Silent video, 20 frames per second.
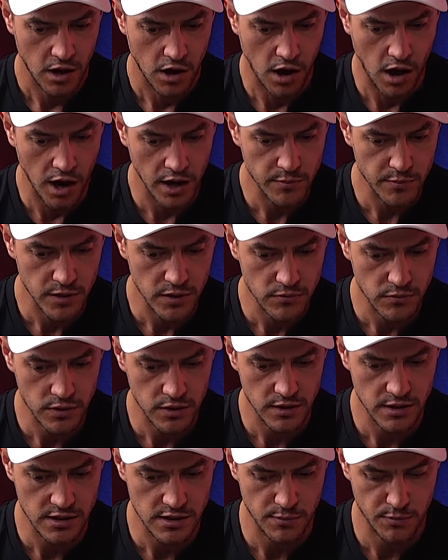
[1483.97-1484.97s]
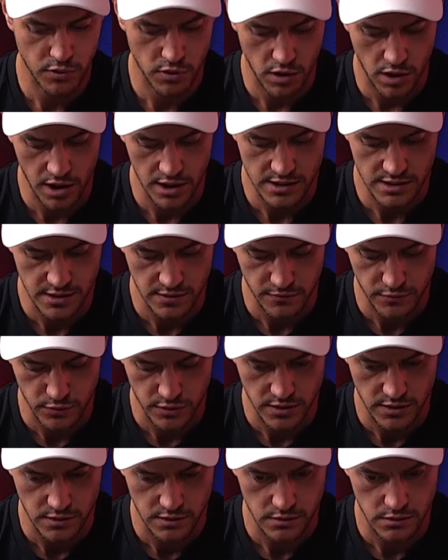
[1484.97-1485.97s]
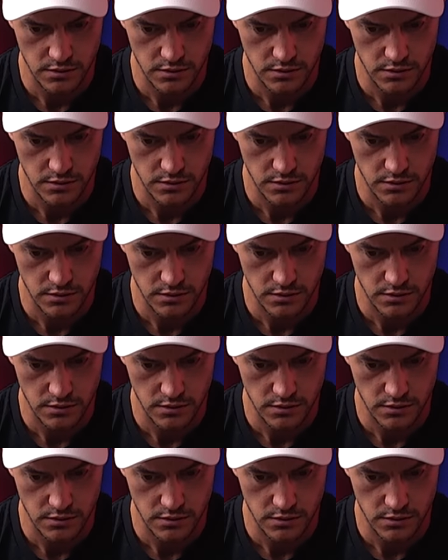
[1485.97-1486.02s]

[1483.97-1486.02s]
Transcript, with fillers: I'd be really surprised if we